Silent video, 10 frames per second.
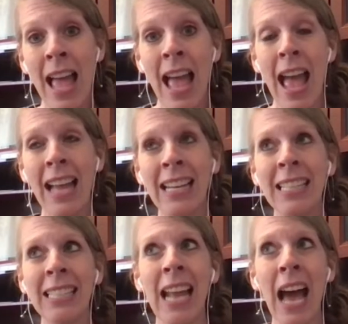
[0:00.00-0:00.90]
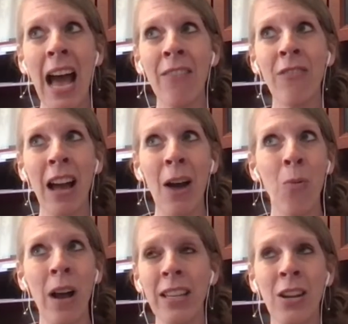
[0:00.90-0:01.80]
And he said, "I've
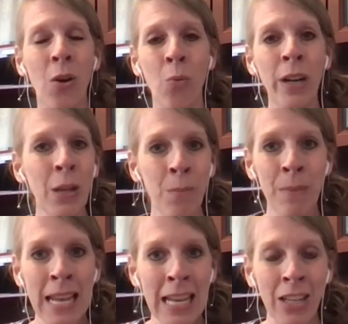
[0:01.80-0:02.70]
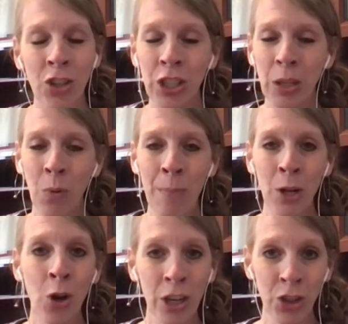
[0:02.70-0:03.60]
you know, what do you mean? And she said, Well, I'm a
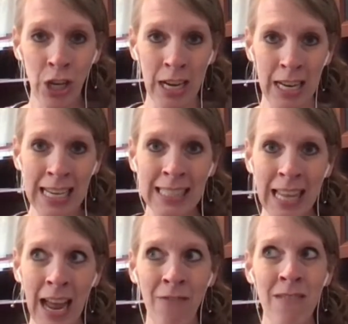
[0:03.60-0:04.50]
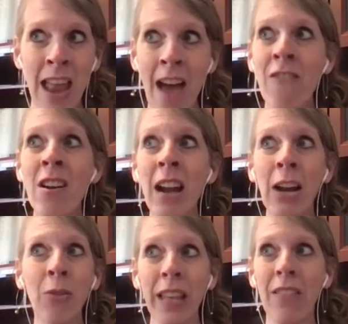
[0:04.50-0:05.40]
Christian. And he said, I've never, I
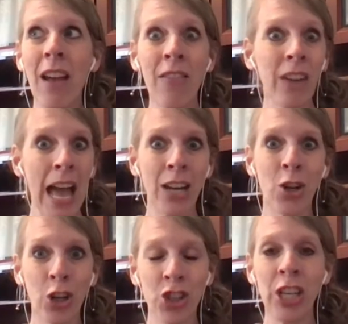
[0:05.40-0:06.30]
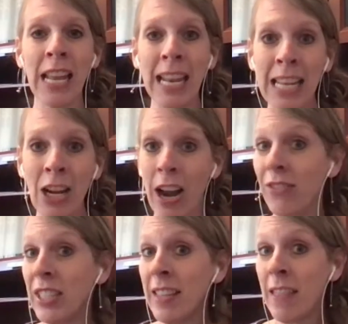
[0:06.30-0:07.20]
don't think I've ever had a Christian in here. I've
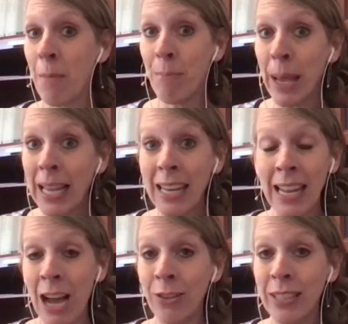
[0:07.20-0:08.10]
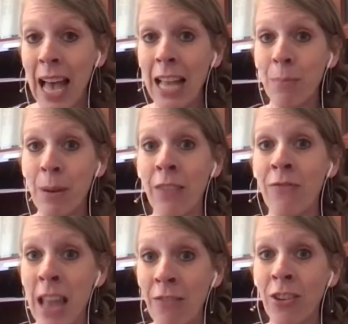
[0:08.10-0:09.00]
seen them picketing outside, but I've
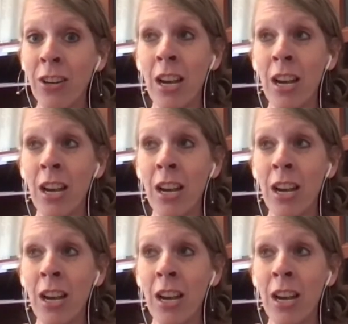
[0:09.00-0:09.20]
never